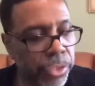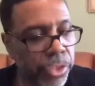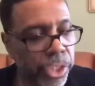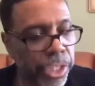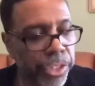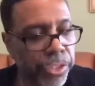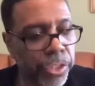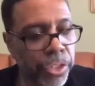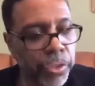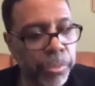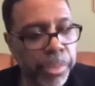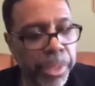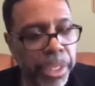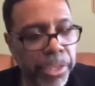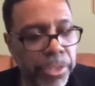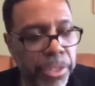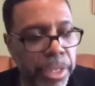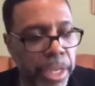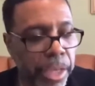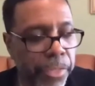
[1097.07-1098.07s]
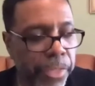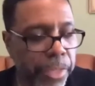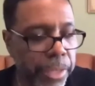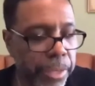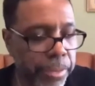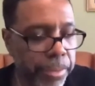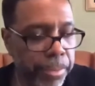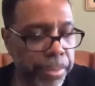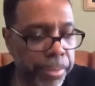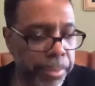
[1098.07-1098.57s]
Jesus plus
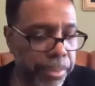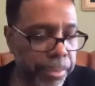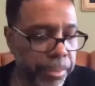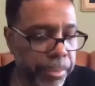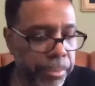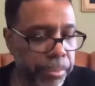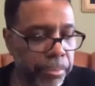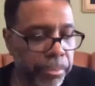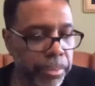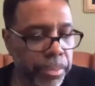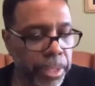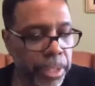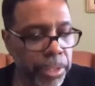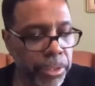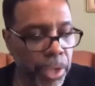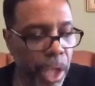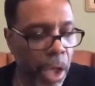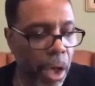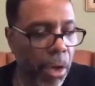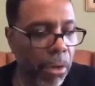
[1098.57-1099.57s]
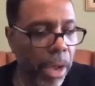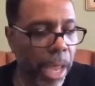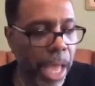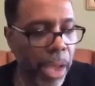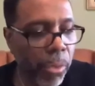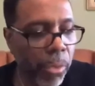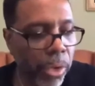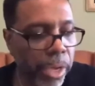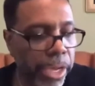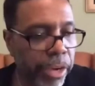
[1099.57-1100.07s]
nothing is all
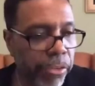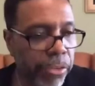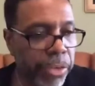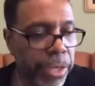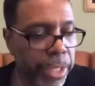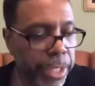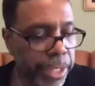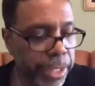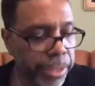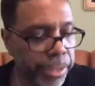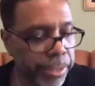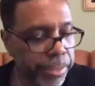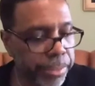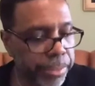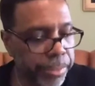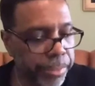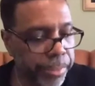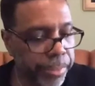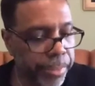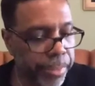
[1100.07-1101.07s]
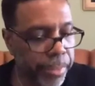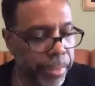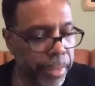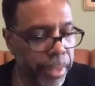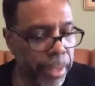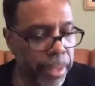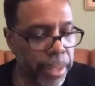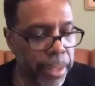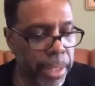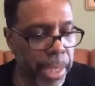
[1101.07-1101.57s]
I will ever need.
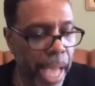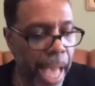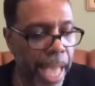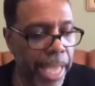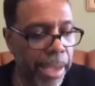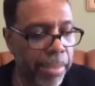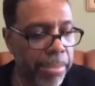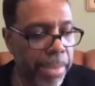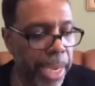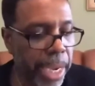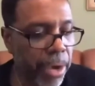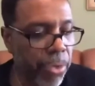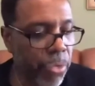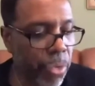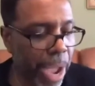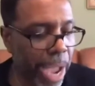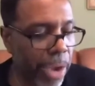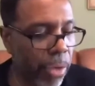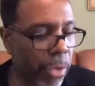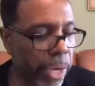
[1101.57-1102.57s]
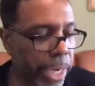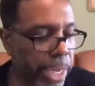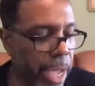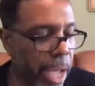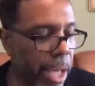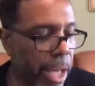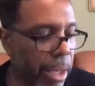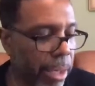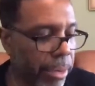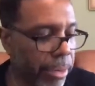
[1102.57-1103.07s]
I am made right with
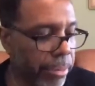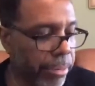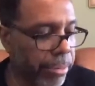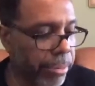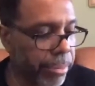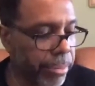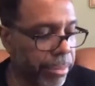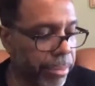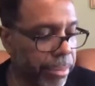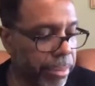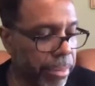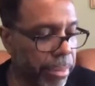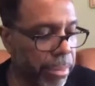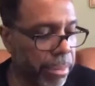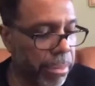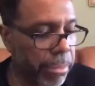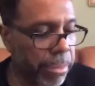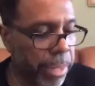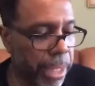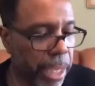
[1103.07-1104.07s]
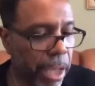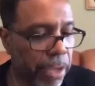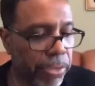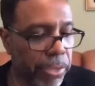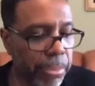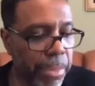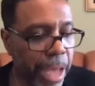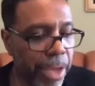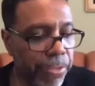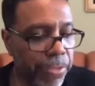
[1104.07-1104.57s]
God
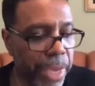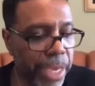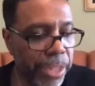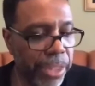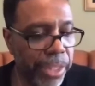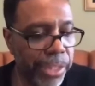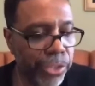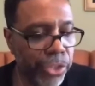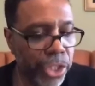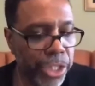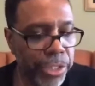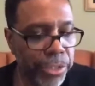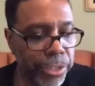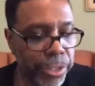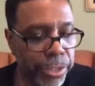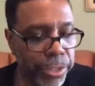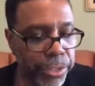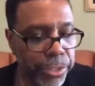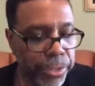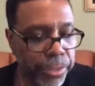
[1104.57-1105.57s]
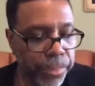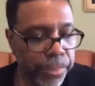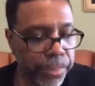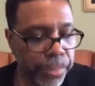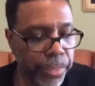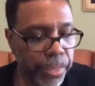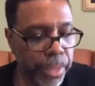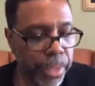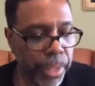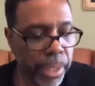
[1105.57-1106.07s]
because of my faith in Jesus,
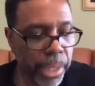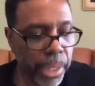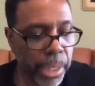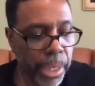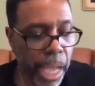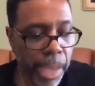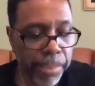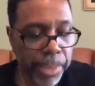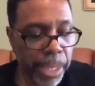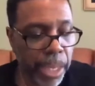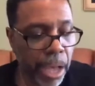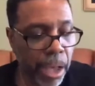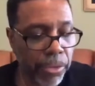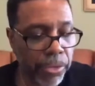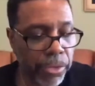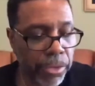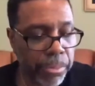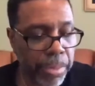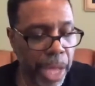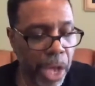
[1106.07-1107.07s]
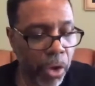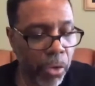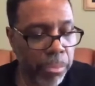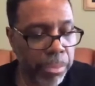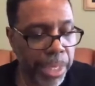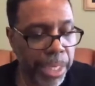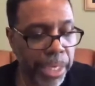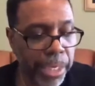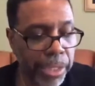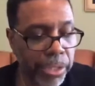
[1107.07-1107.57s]
not because of my
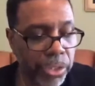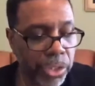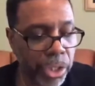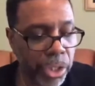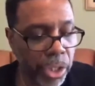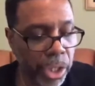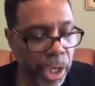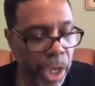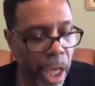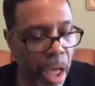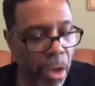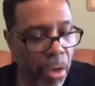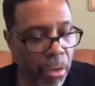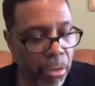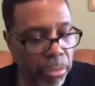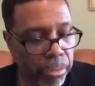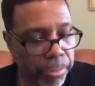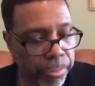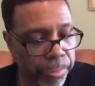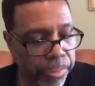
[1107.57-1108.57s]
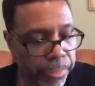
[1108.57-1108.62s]
obedience to the law.